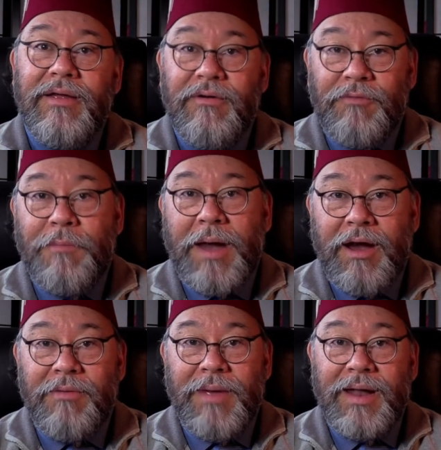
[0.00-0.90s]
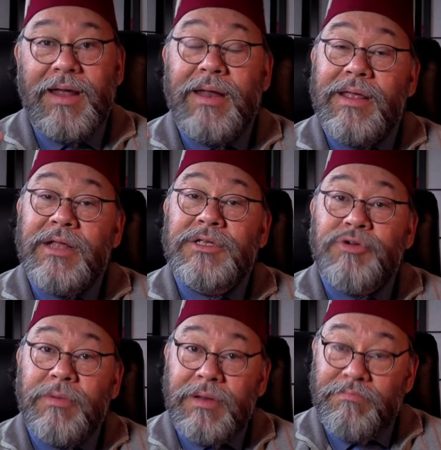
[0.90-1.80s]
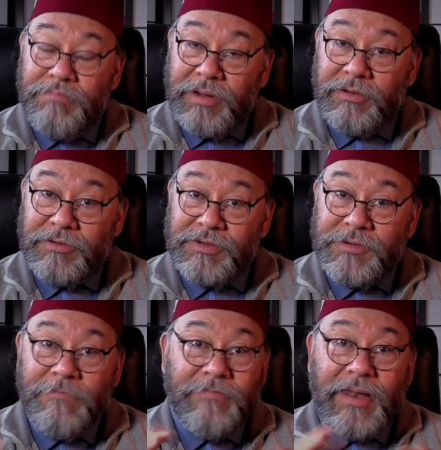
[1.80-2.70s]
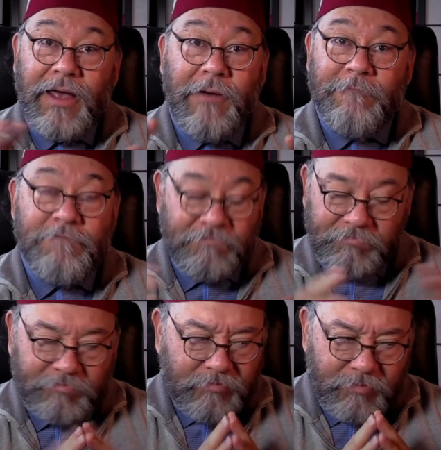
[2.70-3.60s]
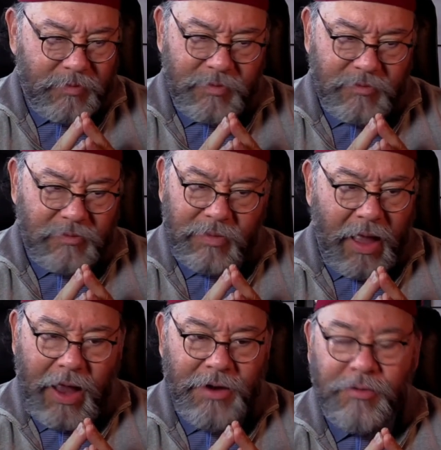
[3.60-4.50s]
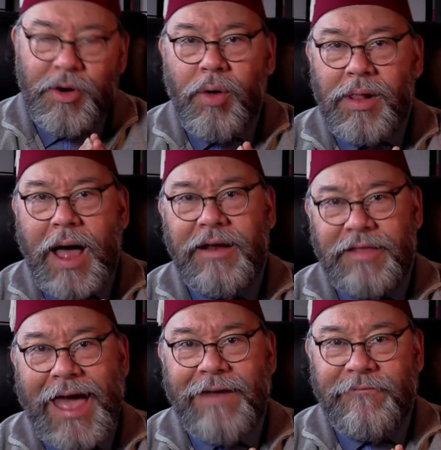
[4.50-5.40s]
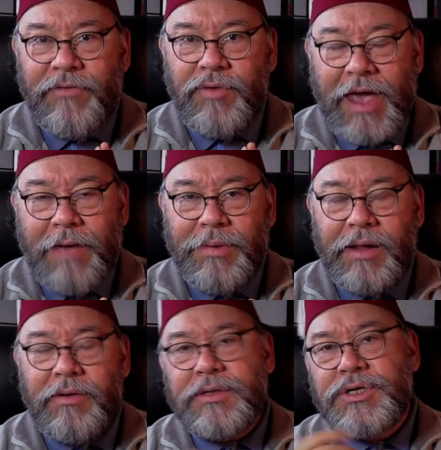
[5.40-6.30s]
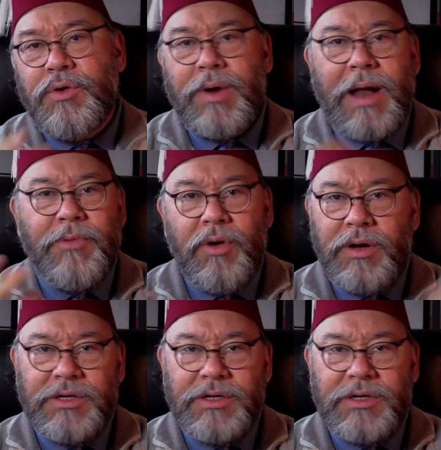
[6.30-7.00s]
repairmen and instrument builders. Now, I don't know a lot of that vocabulary, and so what I'm going to